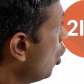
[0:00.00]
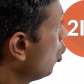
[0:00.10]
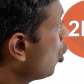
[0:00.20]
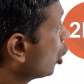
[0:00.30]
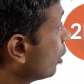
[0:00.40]

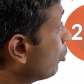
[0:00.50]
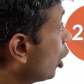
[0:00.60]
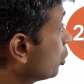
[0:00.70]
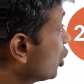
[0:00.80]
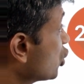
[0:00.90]
Who got the
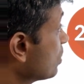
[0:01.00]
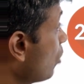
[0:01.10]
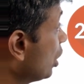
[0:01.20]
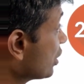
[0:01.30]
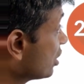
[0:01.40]
plot with the
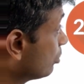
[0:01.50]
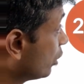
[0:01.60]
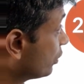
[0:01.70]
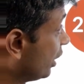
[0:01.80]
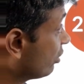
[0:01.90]
smallest number
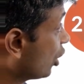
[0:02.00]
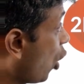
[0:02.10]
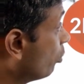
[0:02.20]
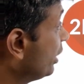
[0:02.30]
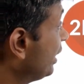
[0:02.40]
of trees and
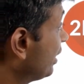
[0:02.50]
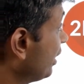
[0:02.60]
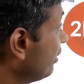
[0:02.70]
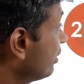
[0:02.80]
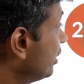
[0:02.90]
how many
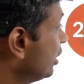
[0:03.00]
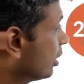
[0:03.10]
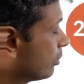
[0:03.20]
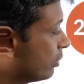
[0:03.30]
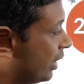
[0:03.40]
trees did
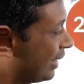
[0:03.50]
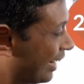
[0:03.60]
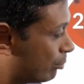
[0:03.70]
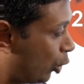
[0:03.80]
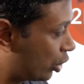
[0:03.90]

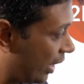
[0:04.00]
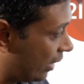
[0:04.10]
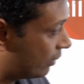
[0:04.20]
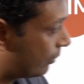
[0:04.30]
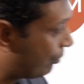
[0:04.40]
that plot have?